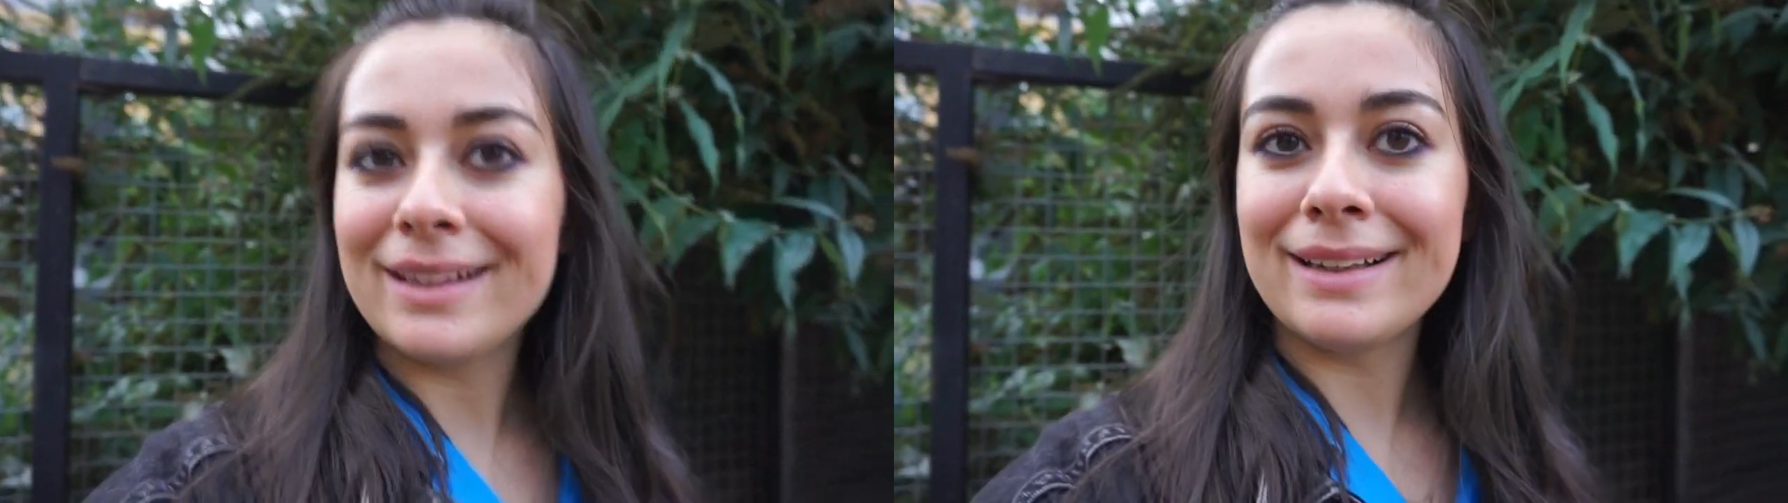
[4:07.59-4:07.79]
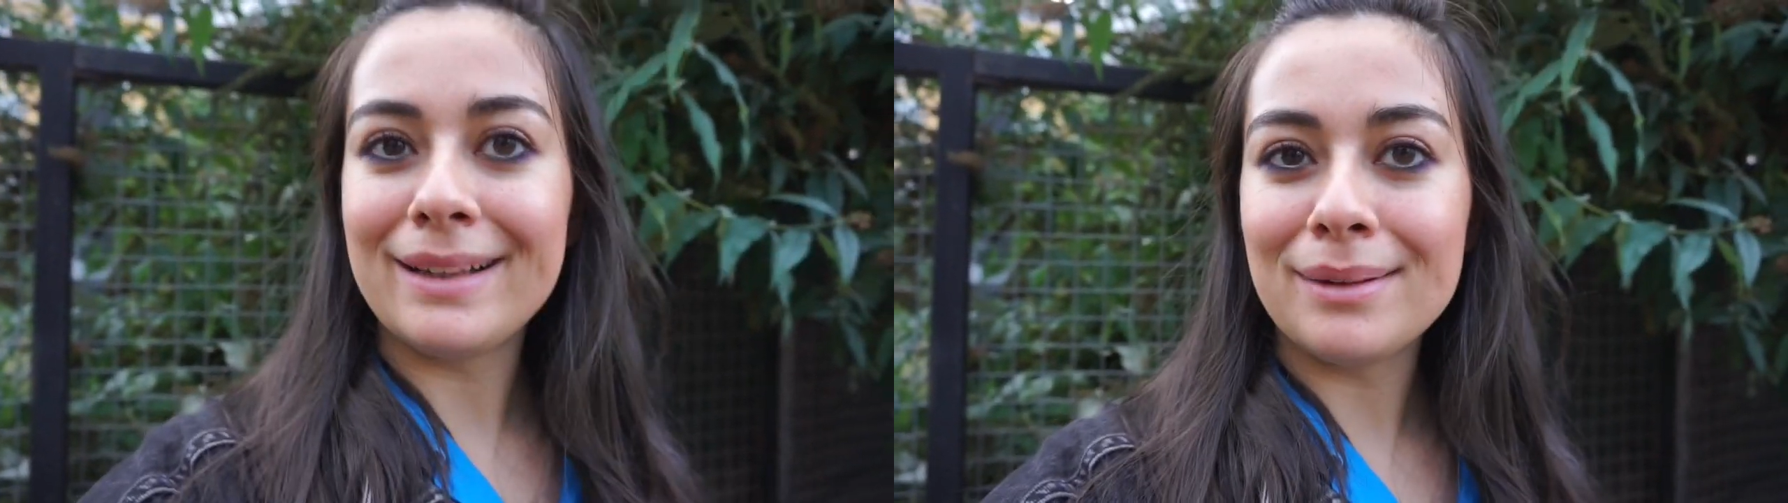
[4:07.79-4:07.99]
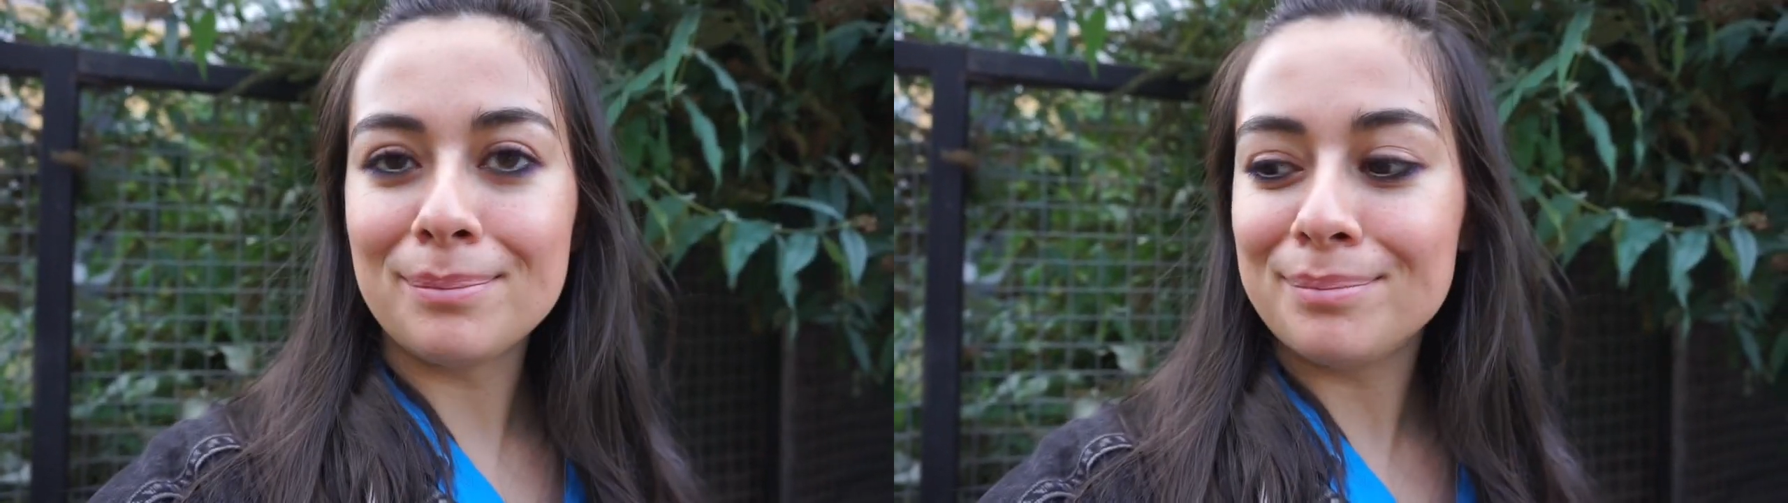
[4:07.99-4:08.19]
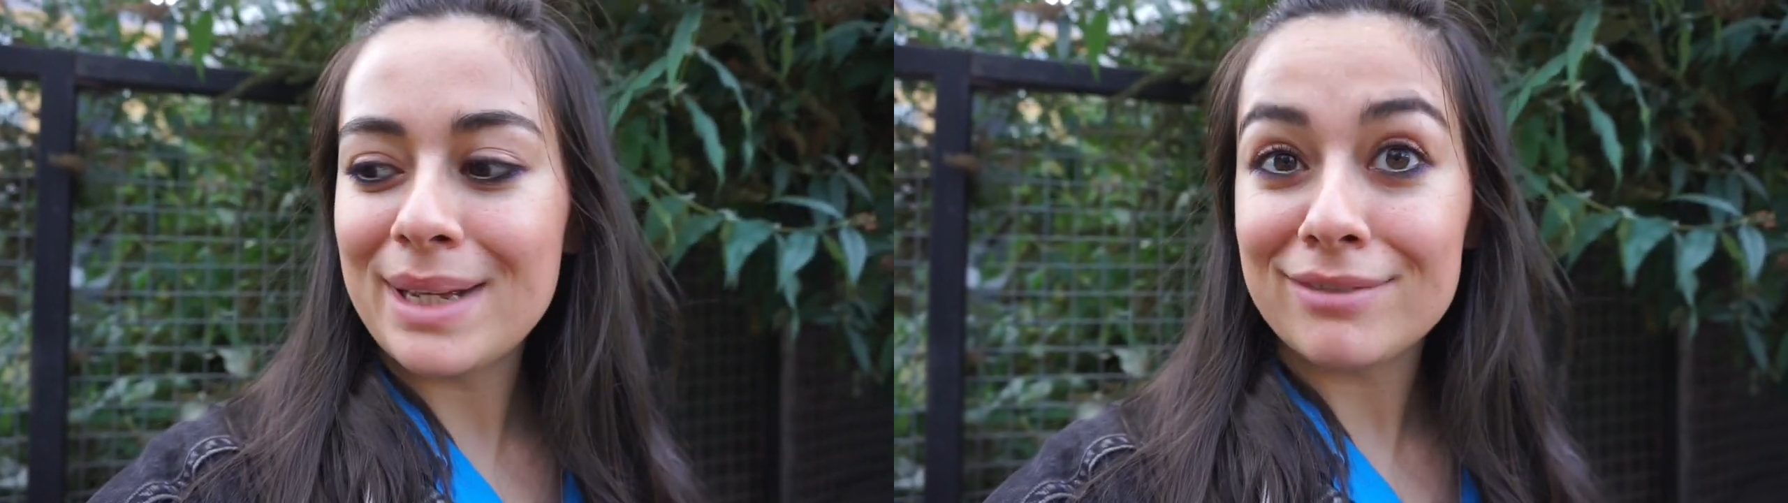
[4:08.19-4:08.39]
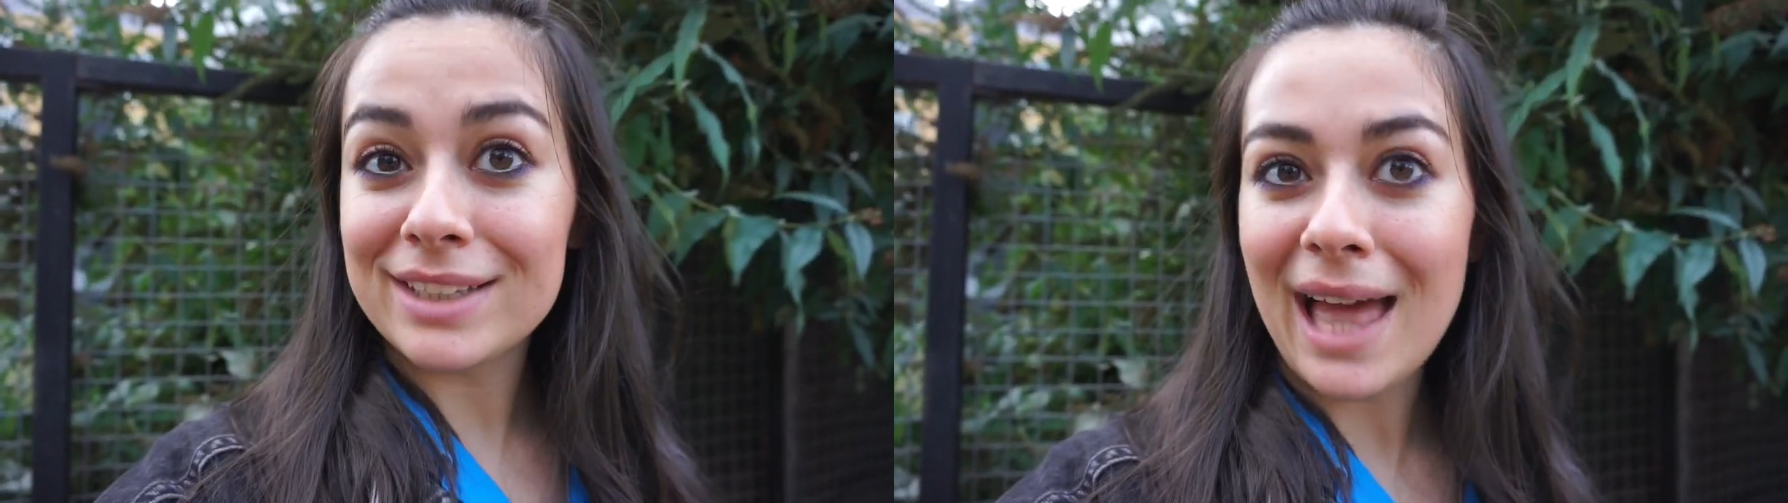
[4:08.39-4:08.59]
little
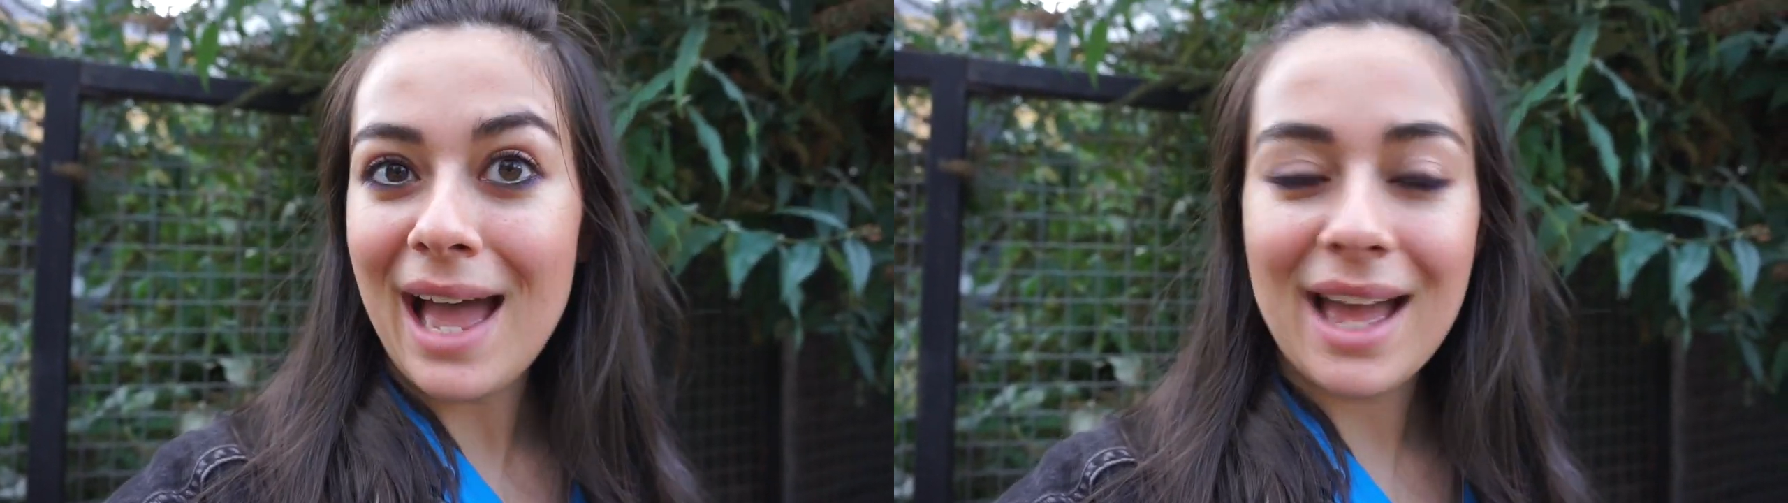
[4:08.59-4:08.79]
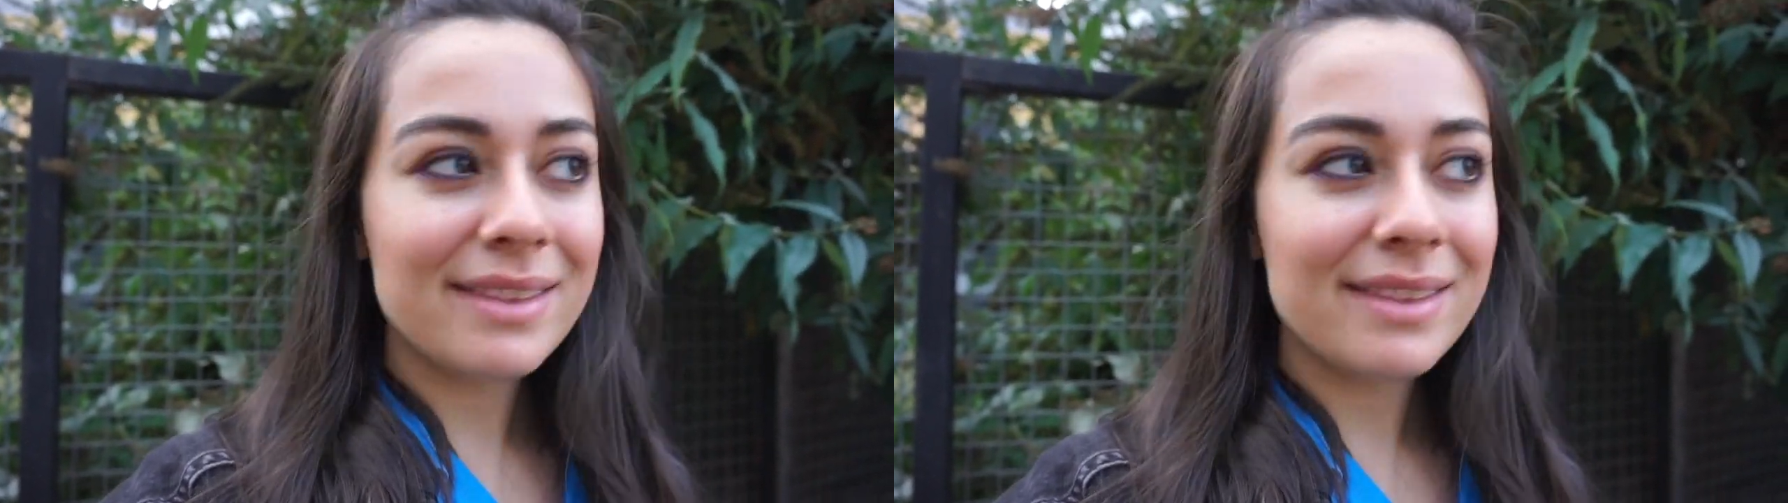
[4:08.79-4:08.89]
min for that.